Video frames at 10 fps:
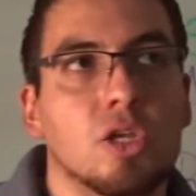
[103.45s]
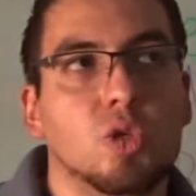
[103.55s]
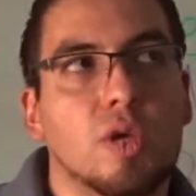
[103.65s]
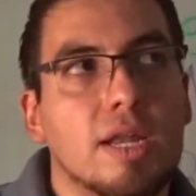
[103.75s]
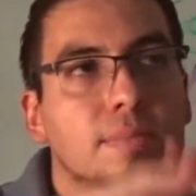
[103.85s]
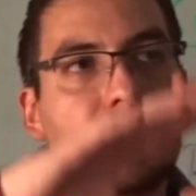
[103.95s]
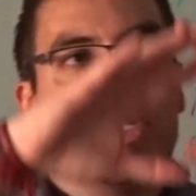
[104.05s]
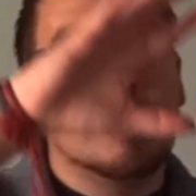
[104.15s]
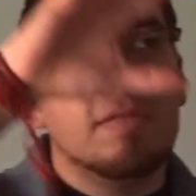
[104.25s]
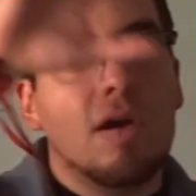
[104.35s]
You gotta
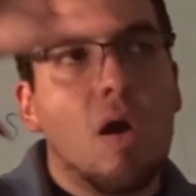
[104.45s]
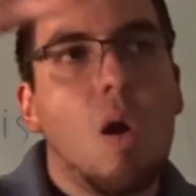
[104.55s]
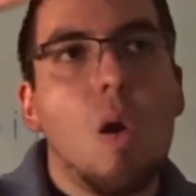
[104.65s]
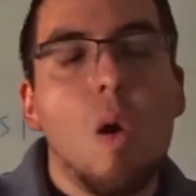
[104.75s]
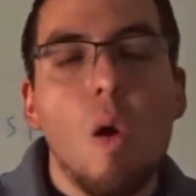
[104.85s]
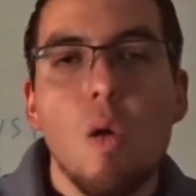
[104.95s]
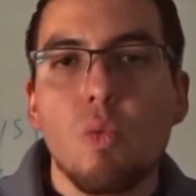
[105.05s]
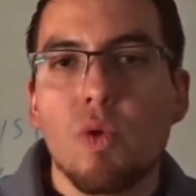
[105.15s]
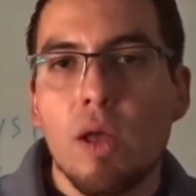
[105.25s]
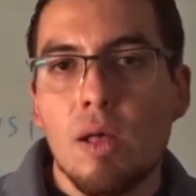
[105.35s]
perceive the whole
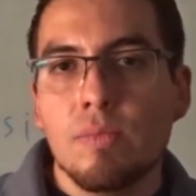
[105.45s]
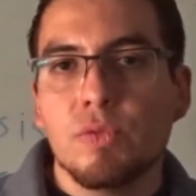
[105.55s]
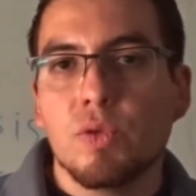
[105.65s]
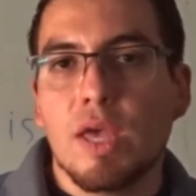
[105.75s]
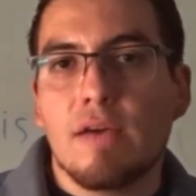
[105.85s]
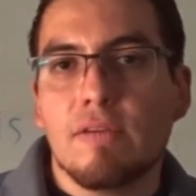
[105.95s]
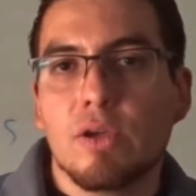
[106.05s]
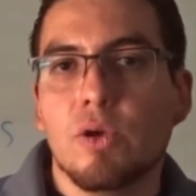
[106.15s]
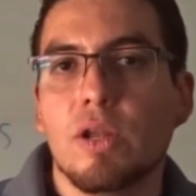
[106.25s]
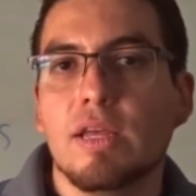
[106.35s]
realm to have a
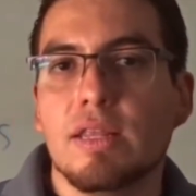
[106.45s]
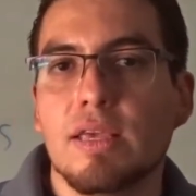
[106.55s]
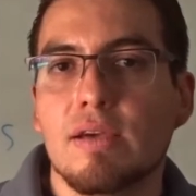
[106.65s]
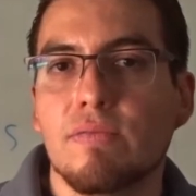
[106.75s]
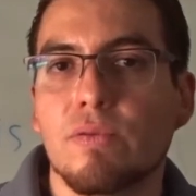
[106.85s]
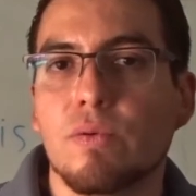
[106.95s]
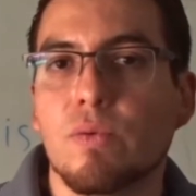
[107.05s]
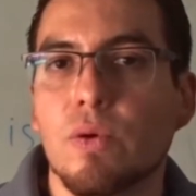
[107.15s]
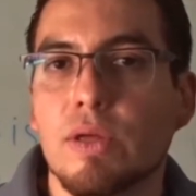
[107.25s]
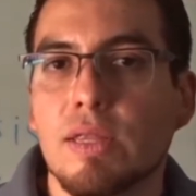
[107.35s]
good idea for
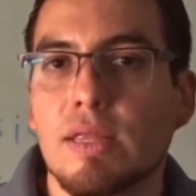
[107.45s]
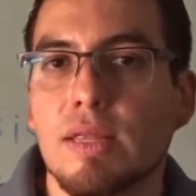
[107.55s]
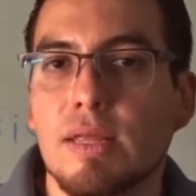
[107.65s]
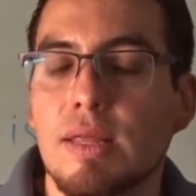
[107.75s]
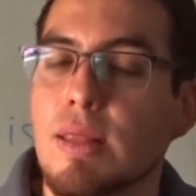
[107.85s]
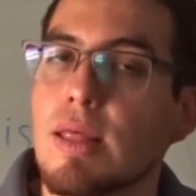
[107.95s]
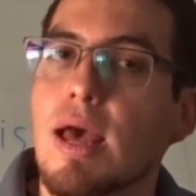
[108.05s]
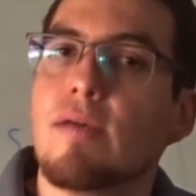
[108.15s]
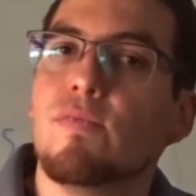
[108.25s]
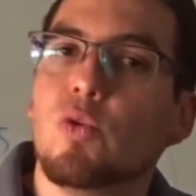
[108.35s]
what
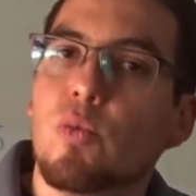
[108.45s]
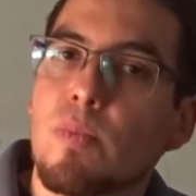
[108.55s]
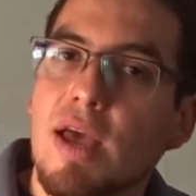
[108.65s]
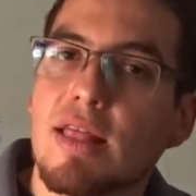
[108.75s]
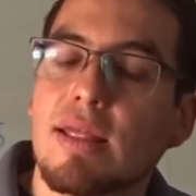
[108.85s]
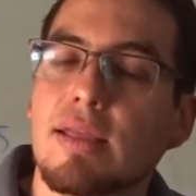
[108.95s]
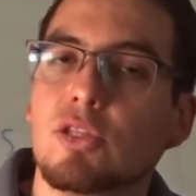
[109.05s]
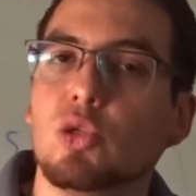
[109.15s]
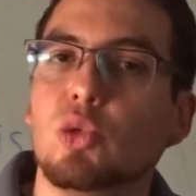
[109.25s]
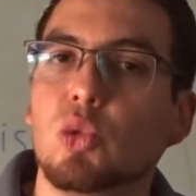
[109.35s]

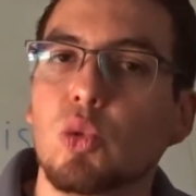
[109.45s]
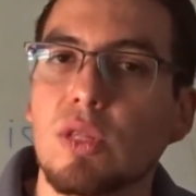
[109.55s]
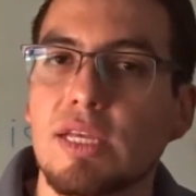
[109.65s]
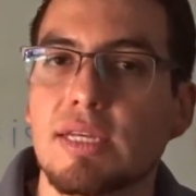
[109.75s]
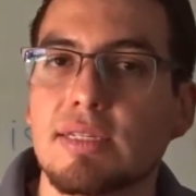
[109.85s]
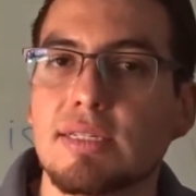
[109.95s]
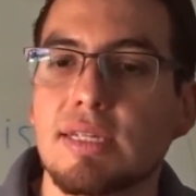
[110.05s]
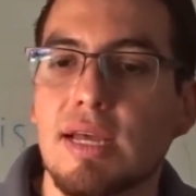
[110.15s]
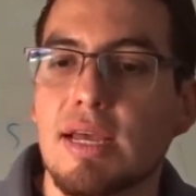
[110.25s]
abnormality truly is.